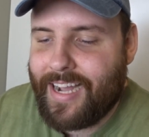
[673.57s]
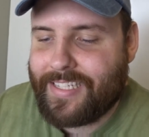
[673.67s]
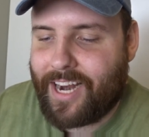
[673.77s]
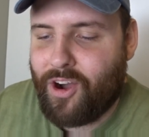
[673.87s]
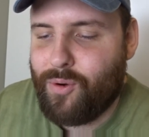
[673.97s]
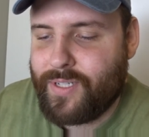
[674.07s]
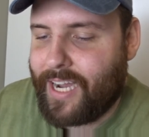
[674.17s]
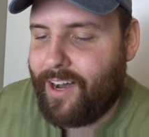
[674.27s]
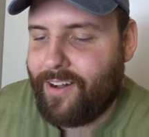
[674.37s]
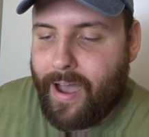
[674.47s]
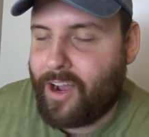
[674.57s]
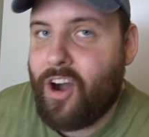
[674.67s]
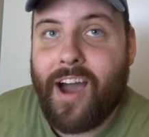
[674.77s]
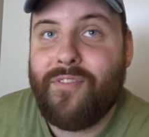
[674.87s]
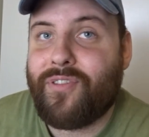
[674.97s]
it's at a hotel, a
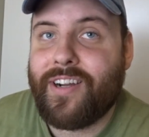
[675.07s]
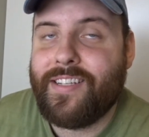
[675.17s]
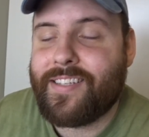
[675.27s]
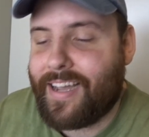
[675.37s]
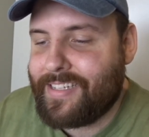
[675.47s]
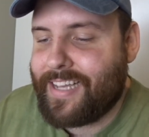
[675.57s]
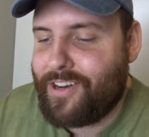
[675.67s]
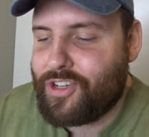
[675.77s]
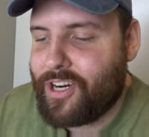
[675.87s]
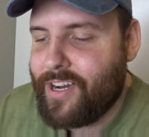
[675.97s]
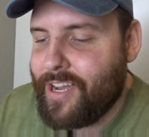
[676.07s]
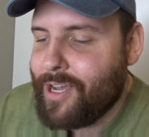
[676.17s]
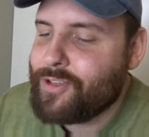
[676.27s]
conference center.